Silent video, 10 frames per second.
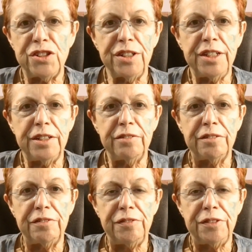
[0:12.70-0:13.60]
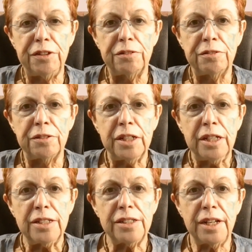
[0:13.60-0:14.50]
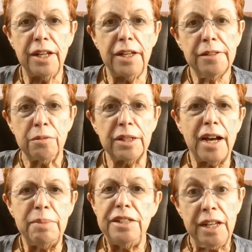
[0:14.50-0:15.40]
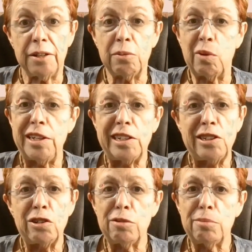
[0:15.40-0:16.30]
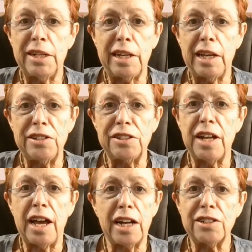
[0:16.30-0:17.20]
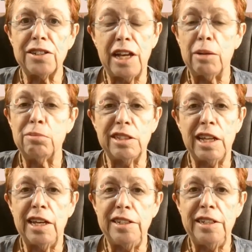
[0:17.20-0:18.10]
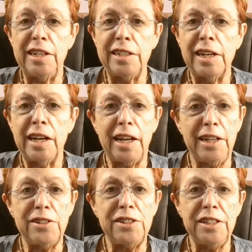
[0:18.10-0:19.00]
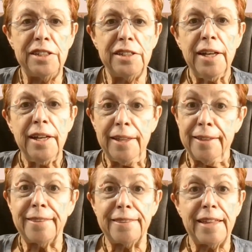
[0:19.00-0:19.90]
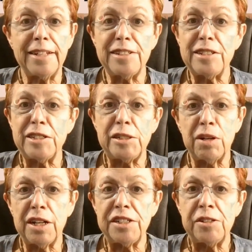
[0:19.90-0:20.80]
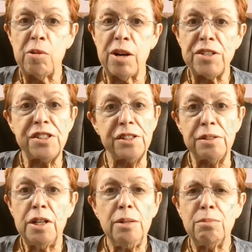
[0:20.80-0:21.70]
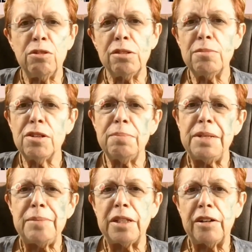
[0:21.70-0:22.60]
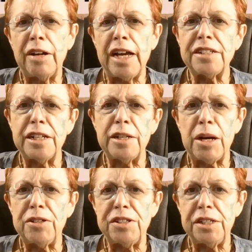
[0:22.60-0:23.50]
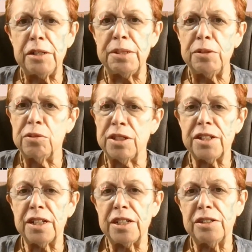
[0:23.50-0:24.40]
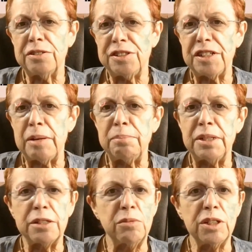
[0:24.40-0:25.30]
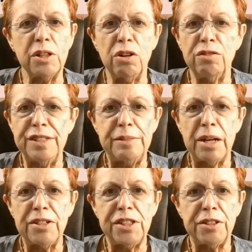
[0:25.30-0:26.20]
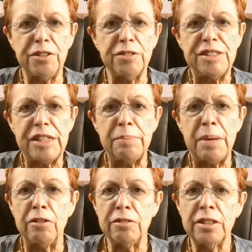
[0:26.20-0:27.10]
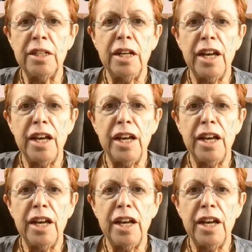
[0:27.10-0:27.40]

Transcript: Today, we're going to be talking about diabetes and weight control medication actually help with ADHD. That's the surprising question. More and more people are asking about GLP 1s like Ozempic, oh, Wegovy, Mounjaro, and Zepbound.